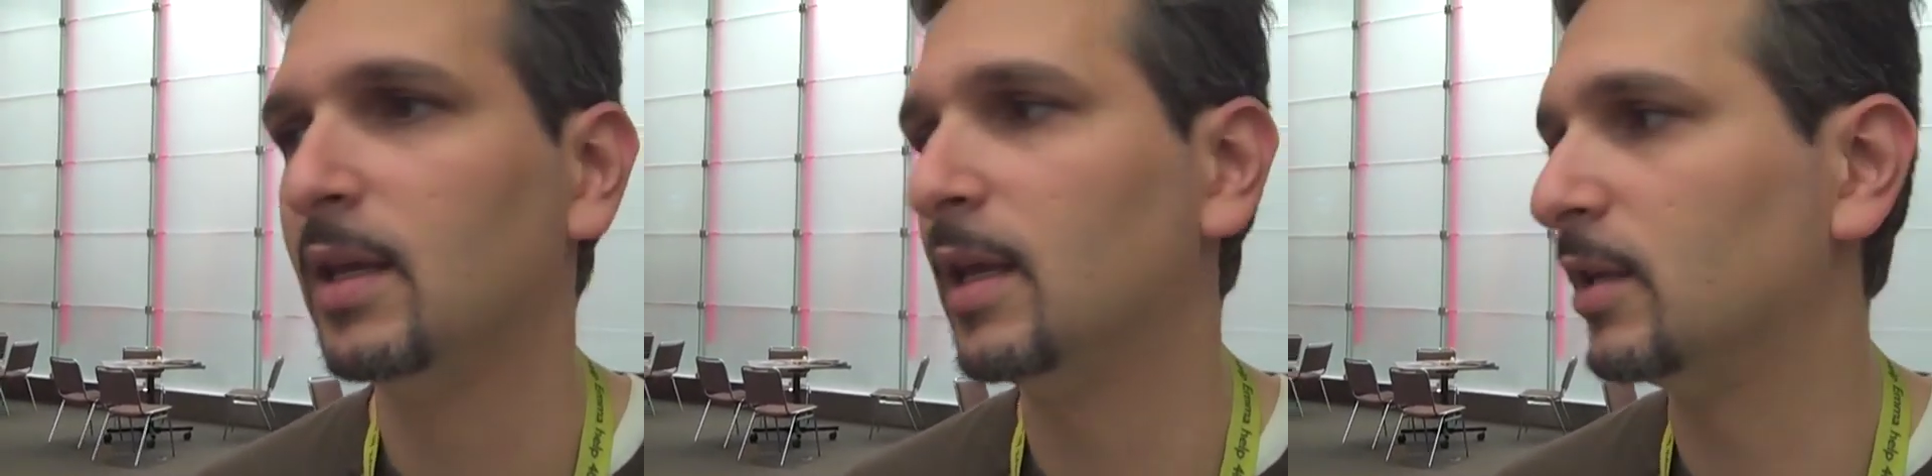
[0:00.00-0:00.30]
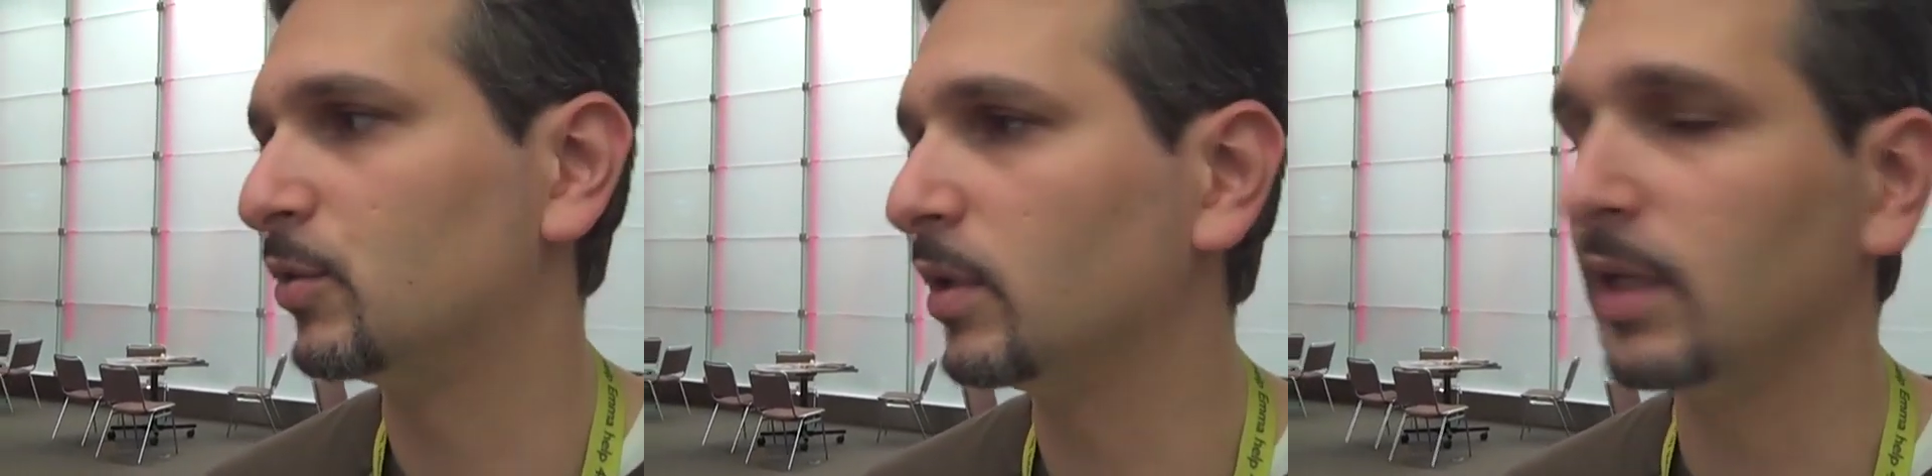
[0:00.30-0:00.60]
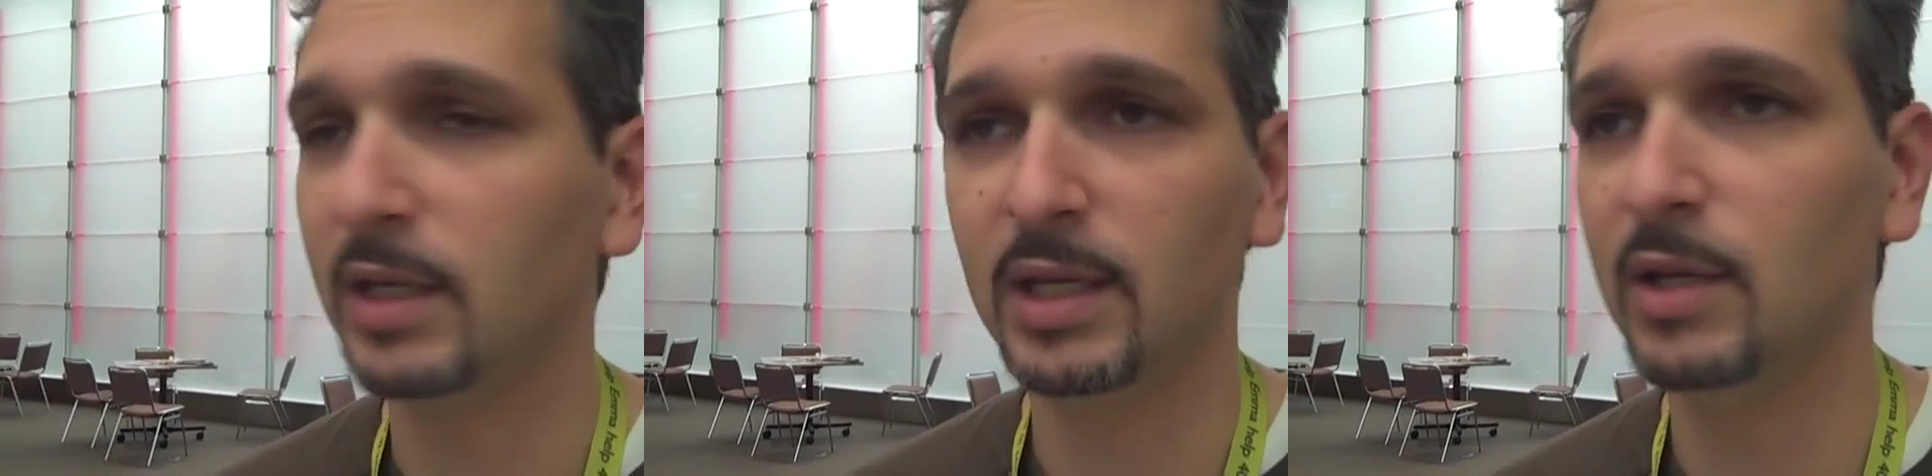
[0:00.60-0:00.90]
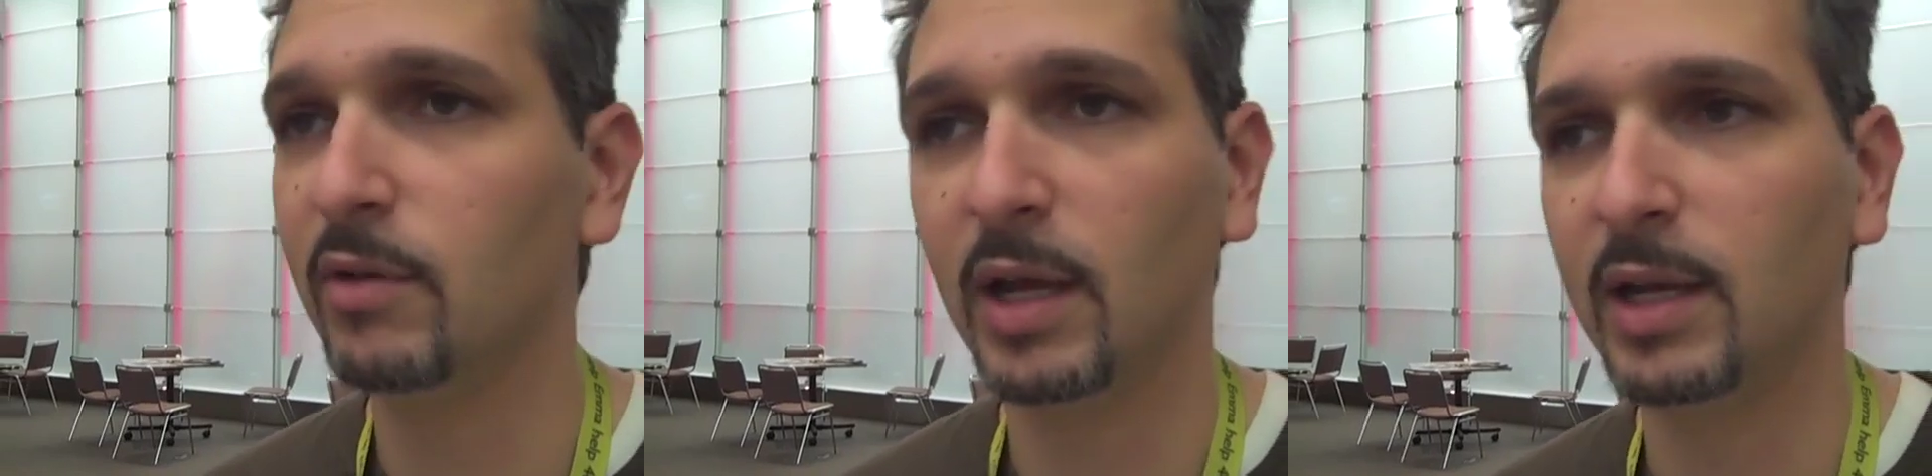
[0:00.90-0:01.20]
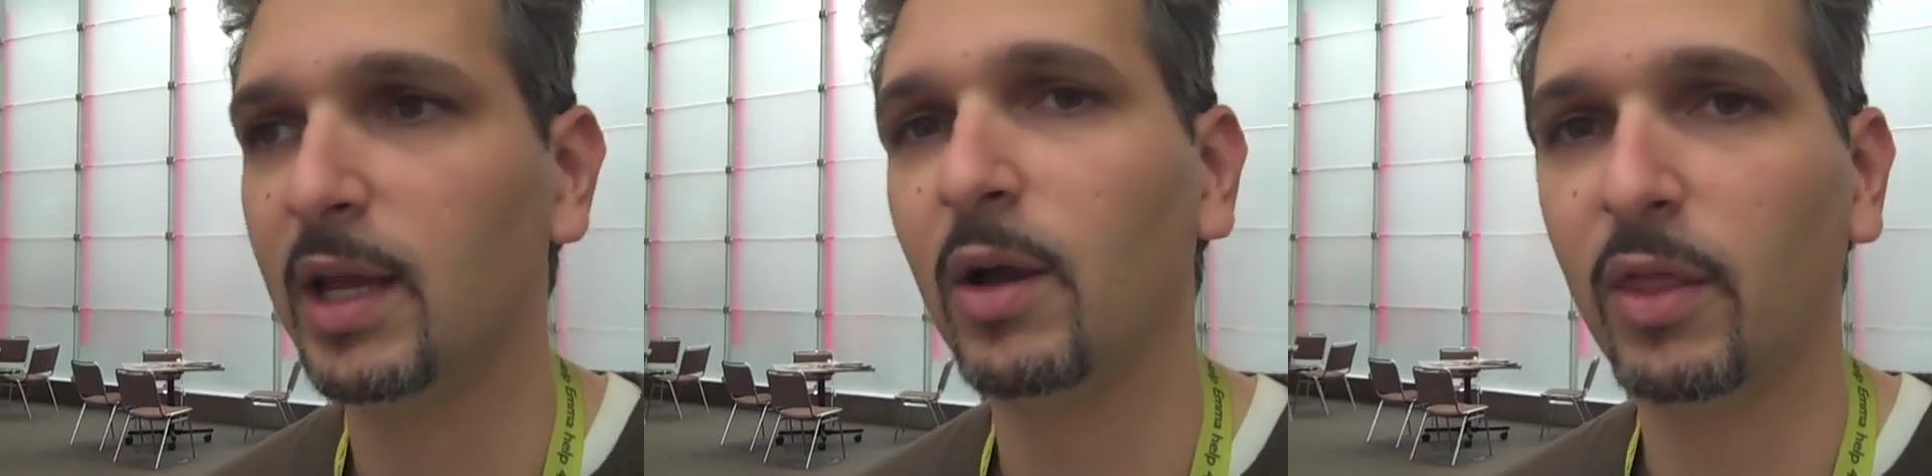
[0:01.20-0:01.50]
is really key right
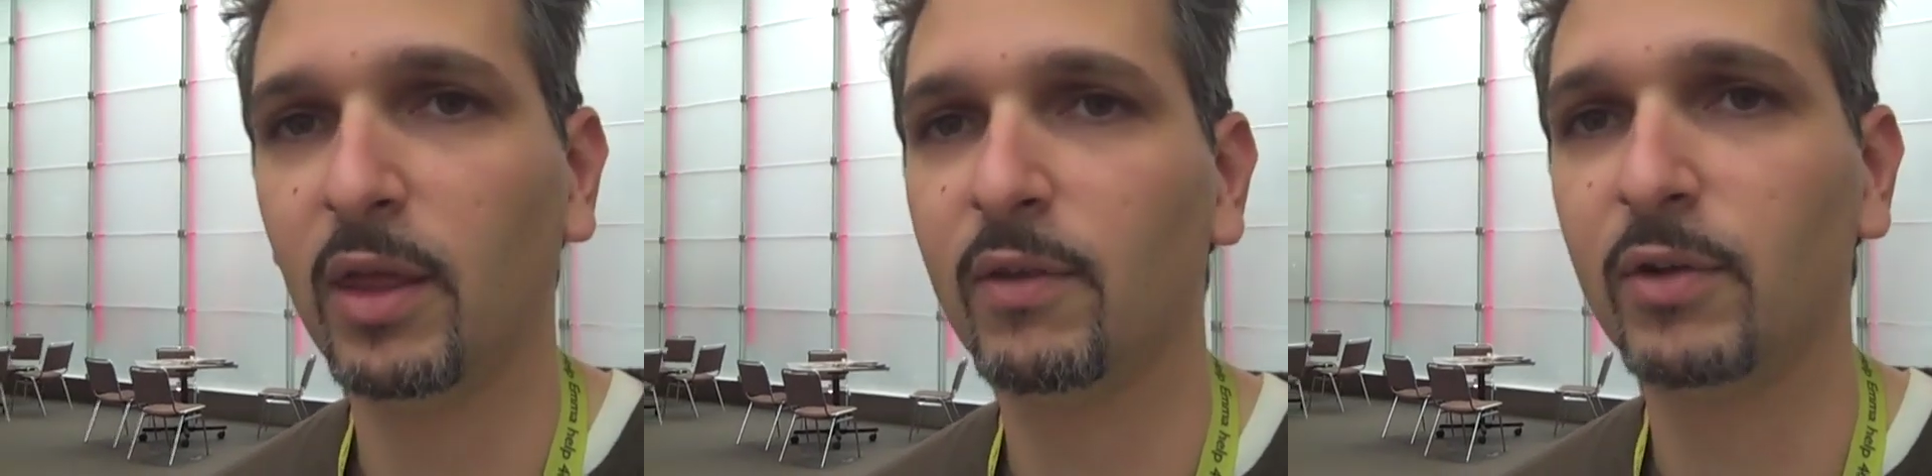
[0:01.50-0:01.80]
now, I think,